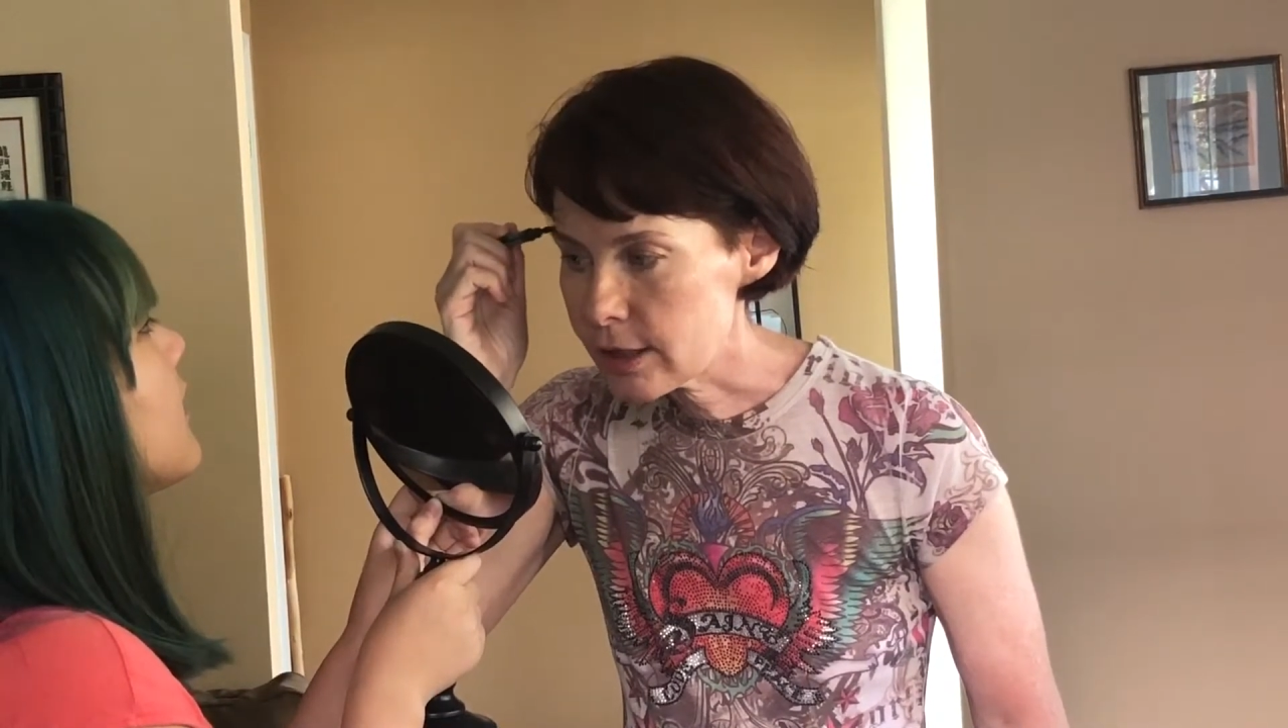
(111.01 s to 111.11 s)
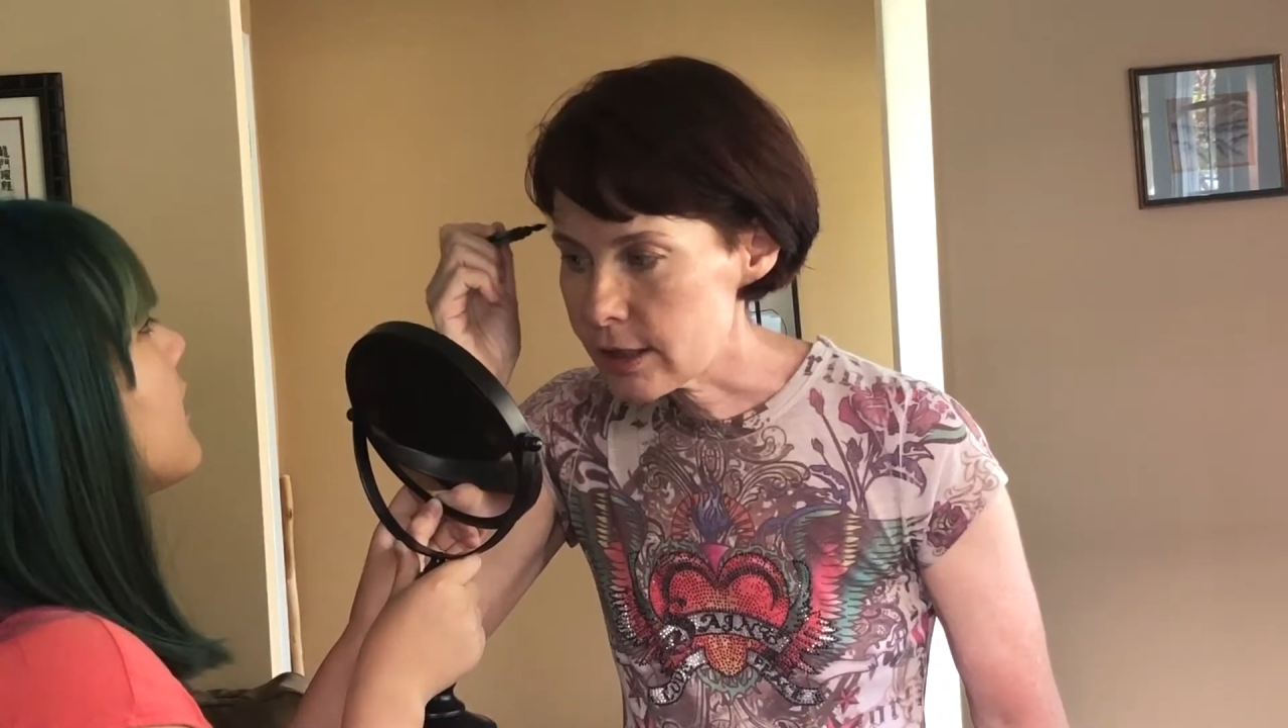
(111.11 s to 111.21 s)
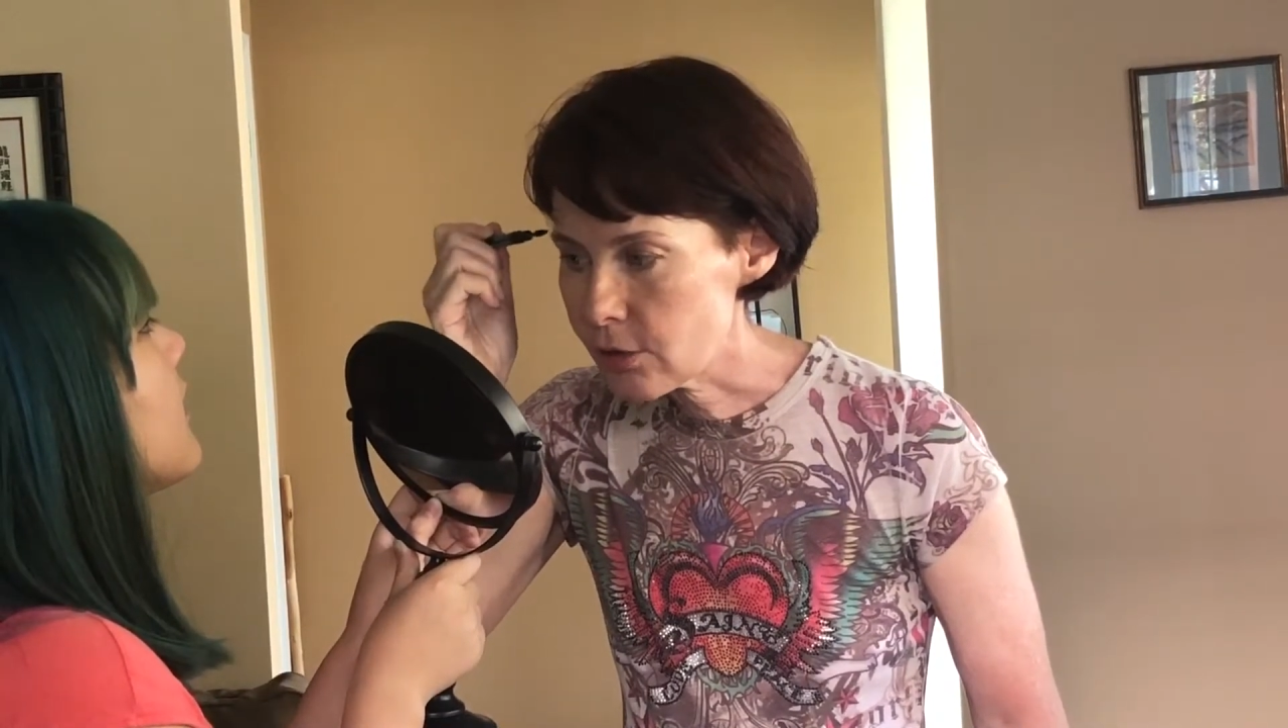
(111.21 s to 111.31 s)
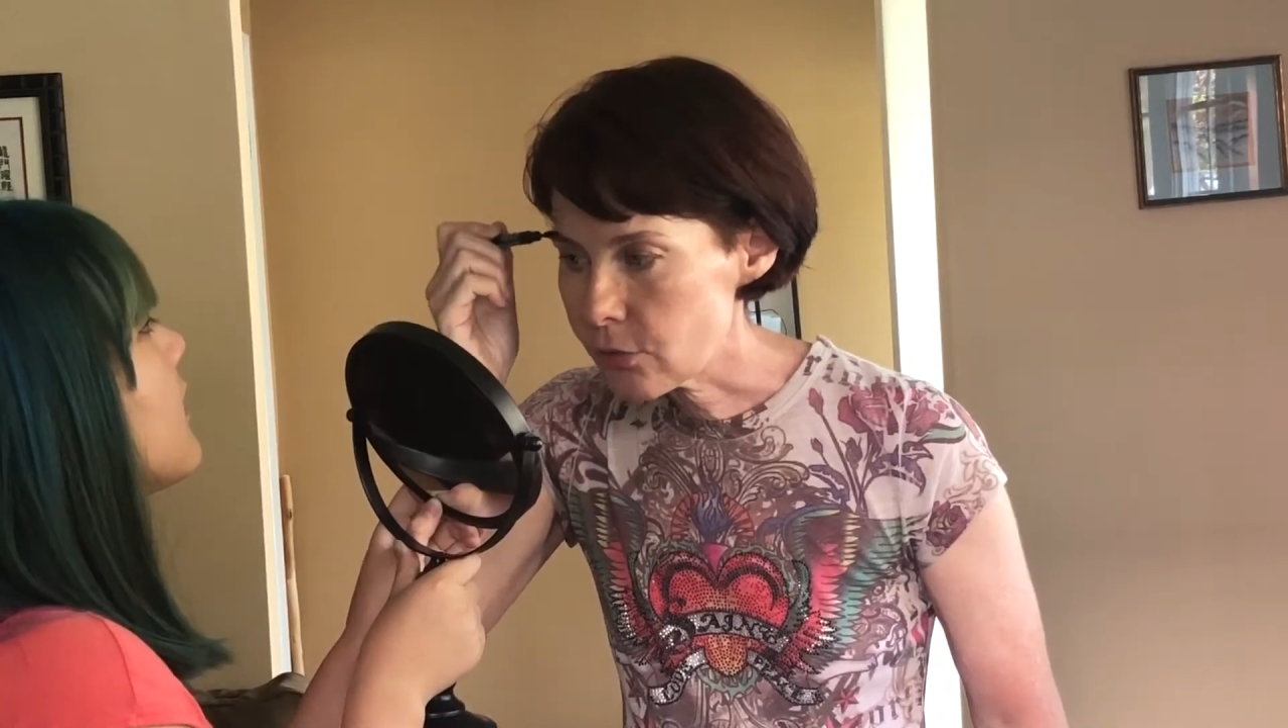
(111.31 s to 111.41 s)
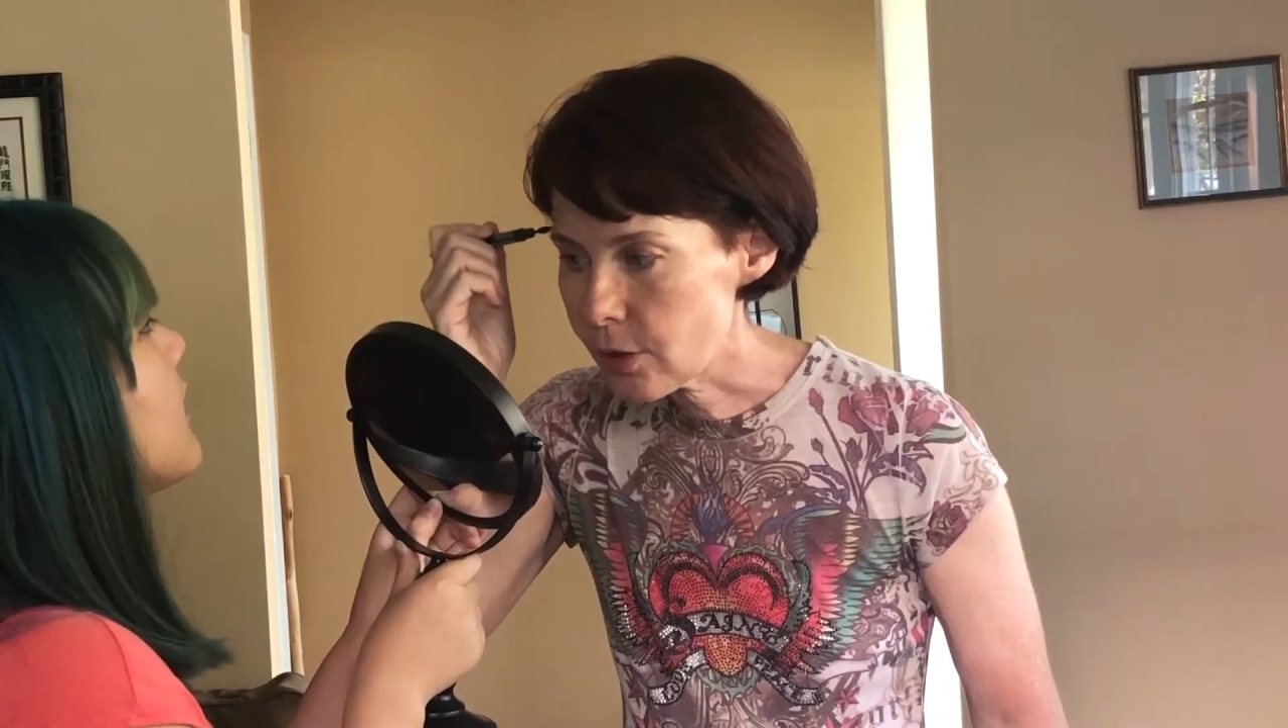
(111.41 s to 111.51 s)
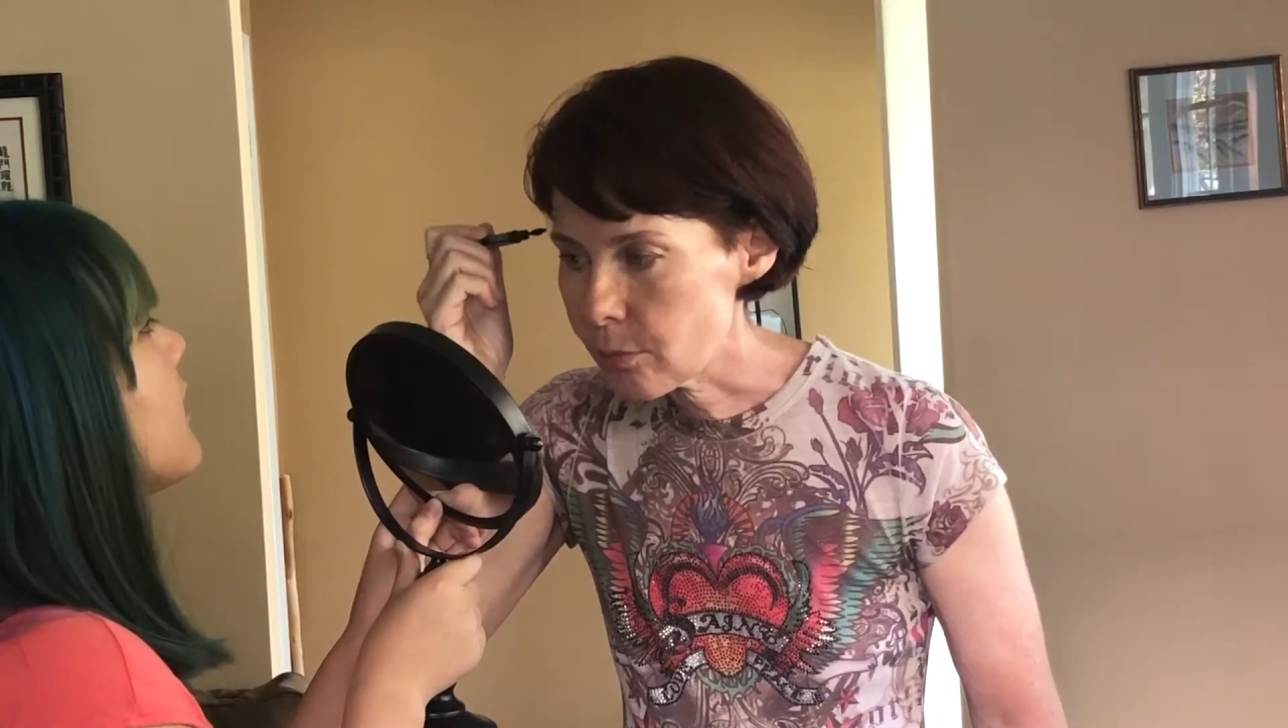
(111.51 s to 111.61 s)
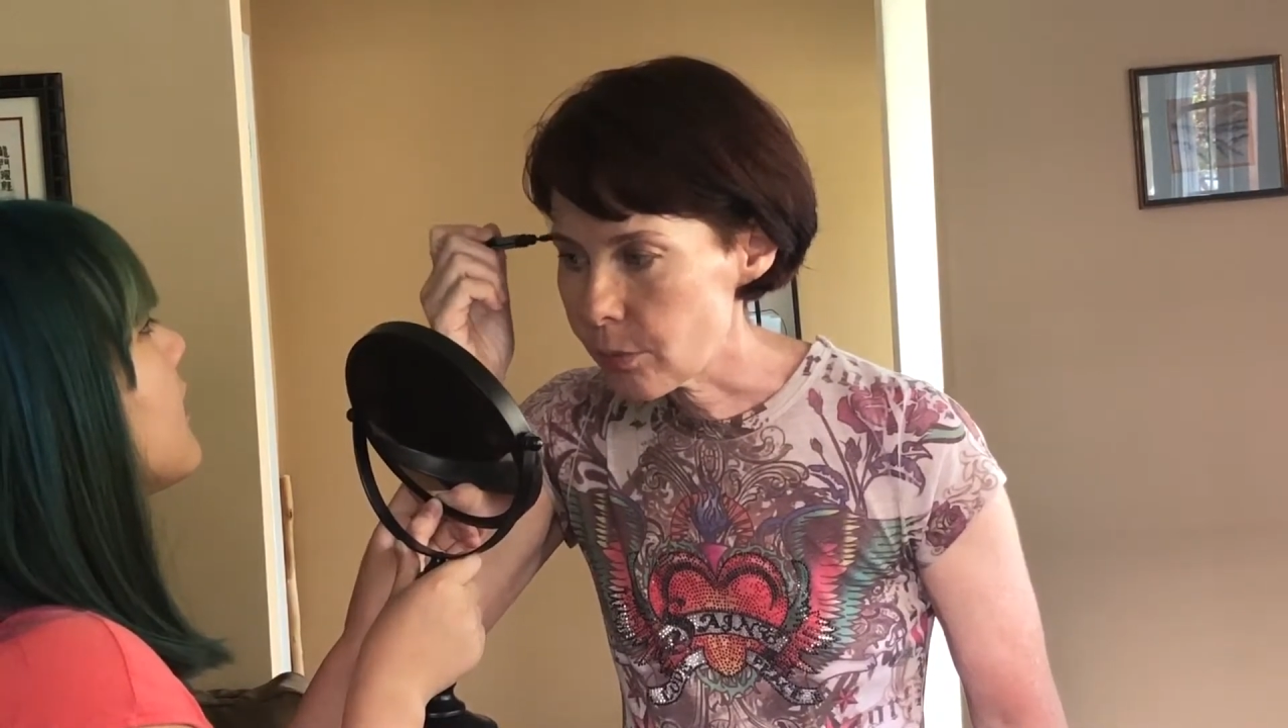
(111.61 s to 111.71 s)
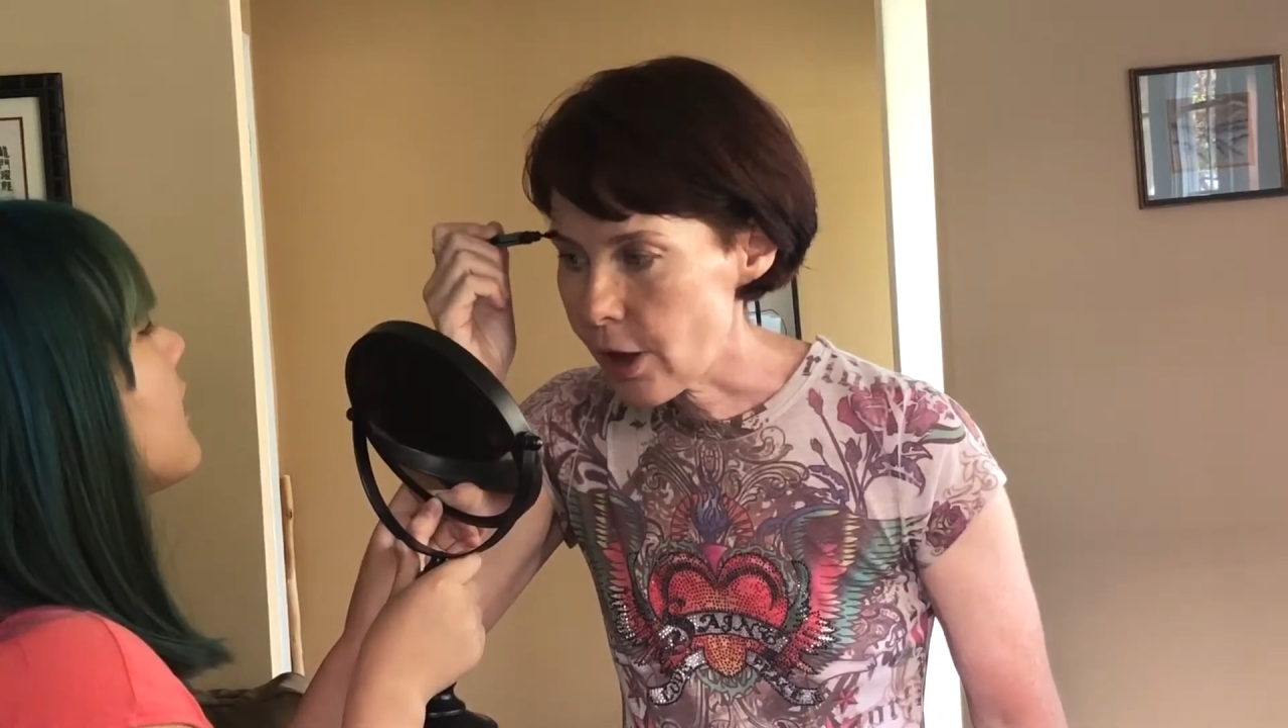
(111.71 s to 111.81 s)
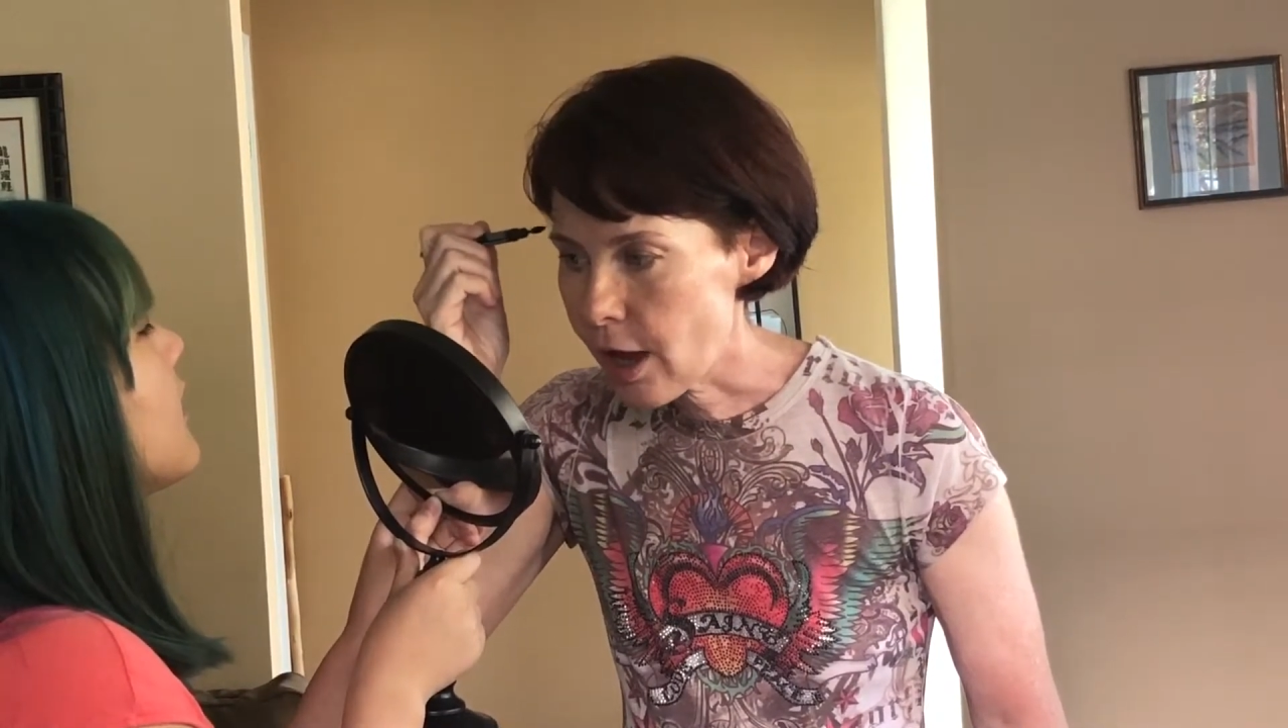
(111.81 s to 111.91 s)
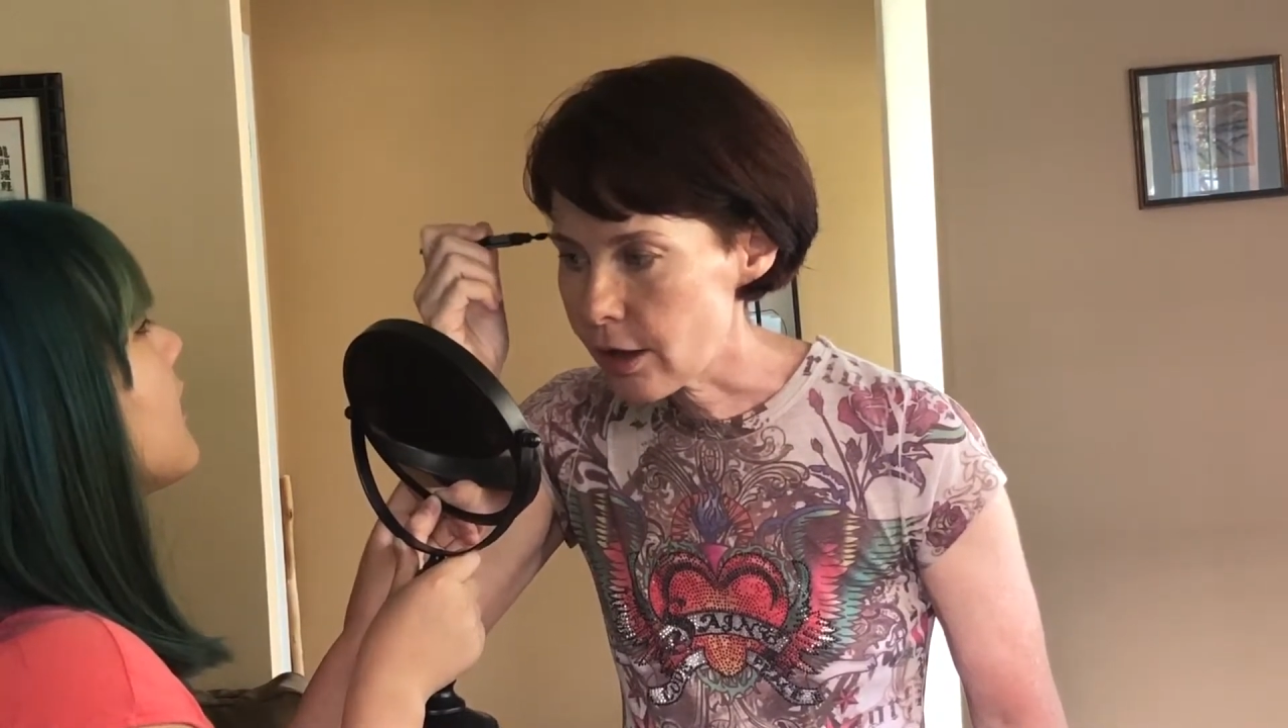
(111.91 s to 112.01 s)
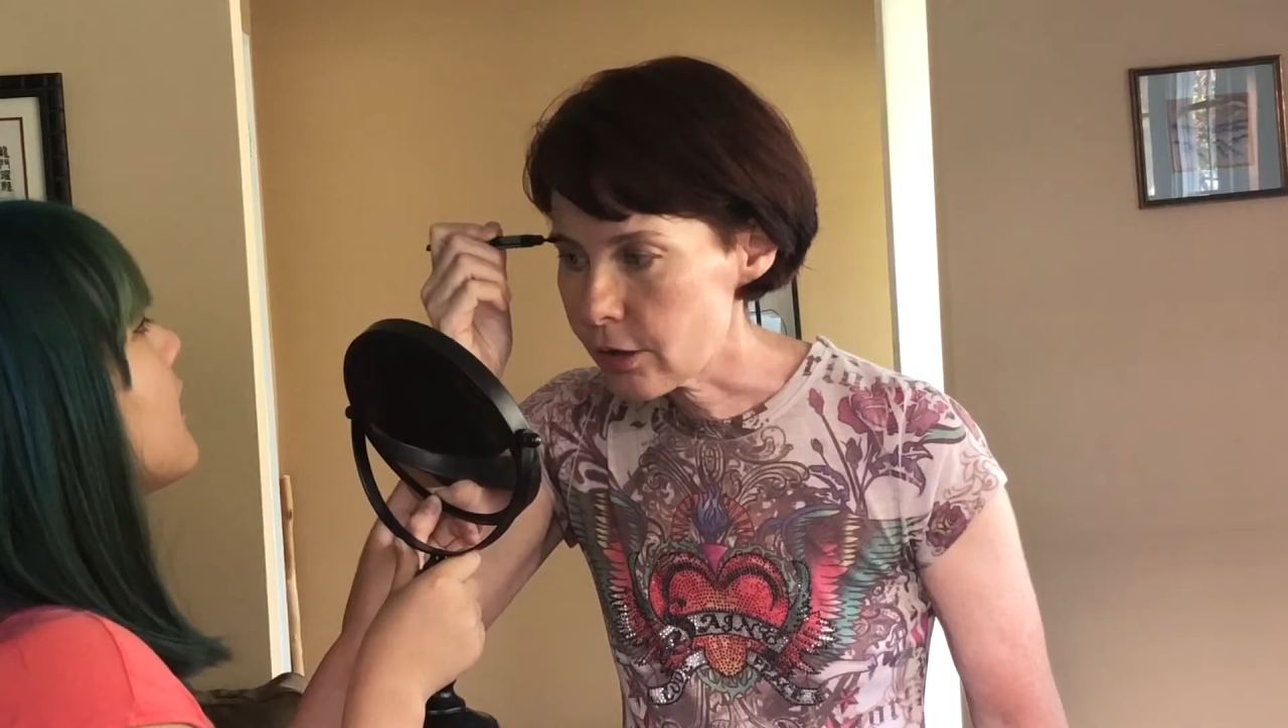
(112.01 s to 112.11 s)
different blog.